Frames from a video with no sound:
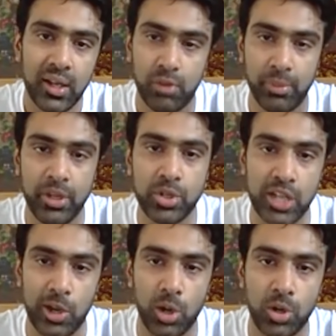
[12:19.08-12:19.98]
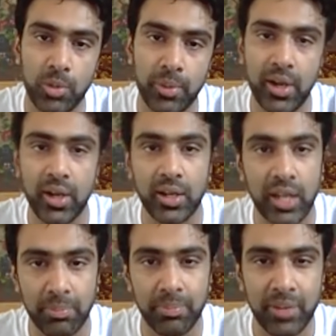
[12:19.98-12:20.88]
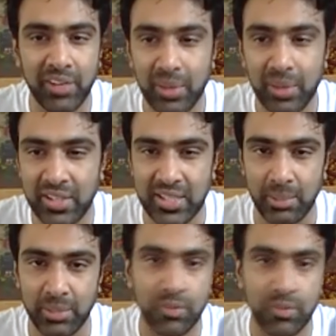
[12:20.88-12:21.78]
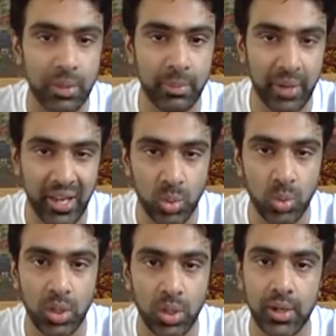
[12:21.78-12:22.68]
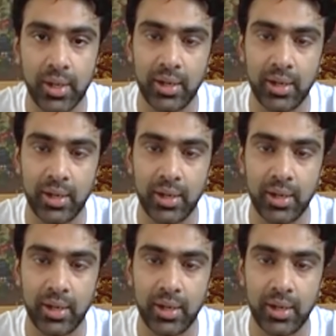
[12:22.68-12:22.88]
For me to stay occupied and keep giving something for my brain to work at,